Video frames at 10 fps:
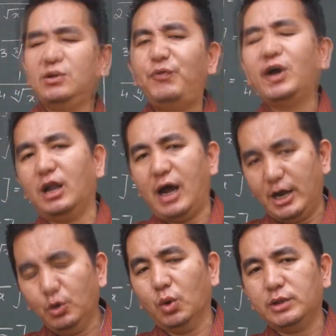difficult,
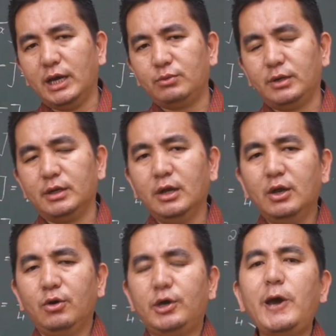I know that one,
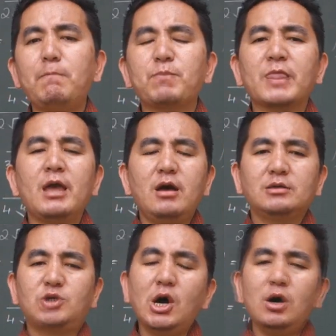okay?
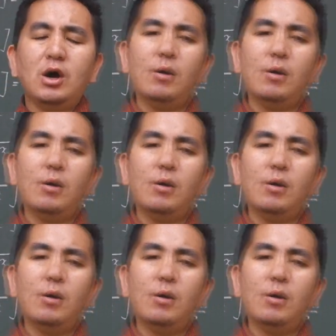So,